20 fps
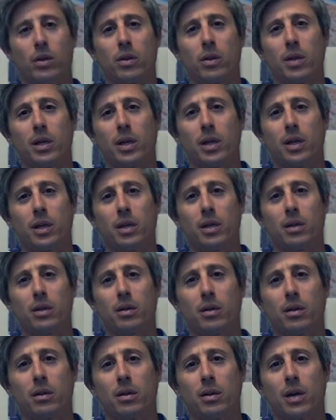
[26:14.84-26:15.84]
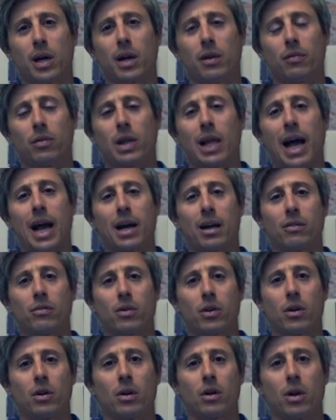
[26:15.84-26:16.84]
the kind of lack
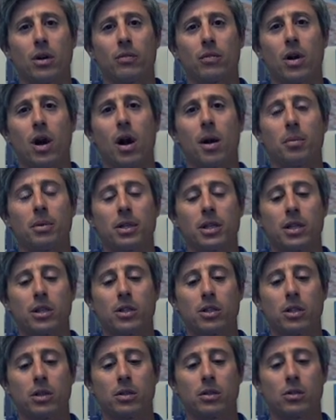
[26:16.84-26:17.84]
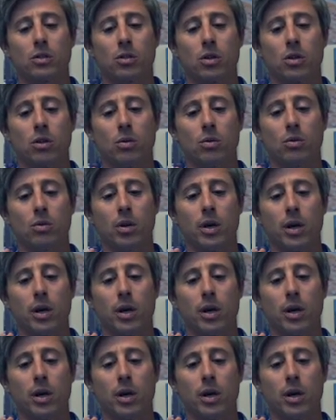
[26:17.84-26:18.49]
of competition. So,